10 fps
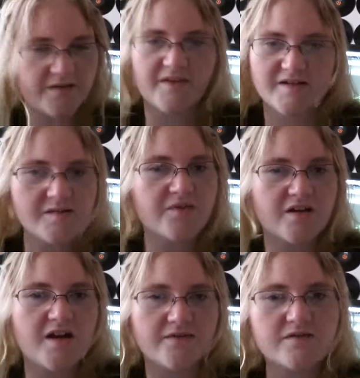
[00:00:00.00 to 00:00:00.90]
that's
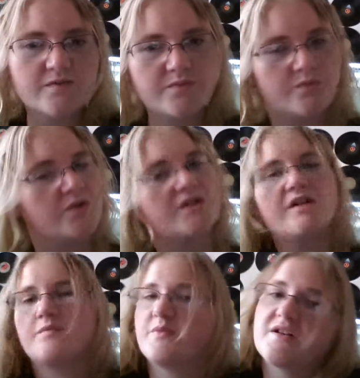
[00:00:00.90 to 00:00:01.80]
something I have to work
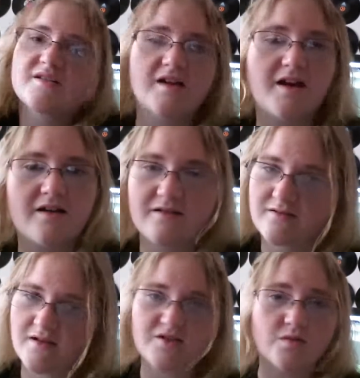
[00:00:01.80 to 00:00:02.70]
on, because
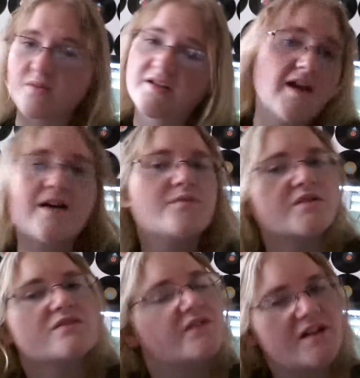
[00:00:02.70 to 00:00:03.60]
I don't really have
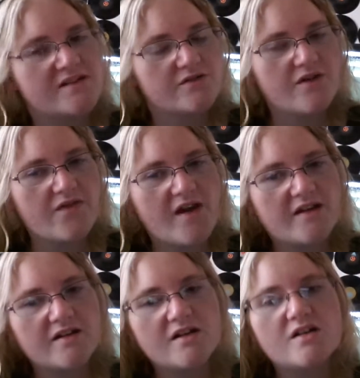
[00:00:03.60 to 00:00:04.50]
much of an answer on
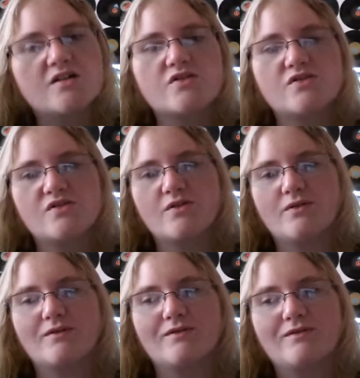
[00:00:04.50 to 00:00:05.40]
that.
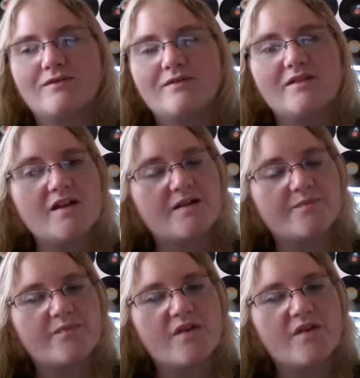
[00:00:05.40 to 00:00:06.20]
So yeah.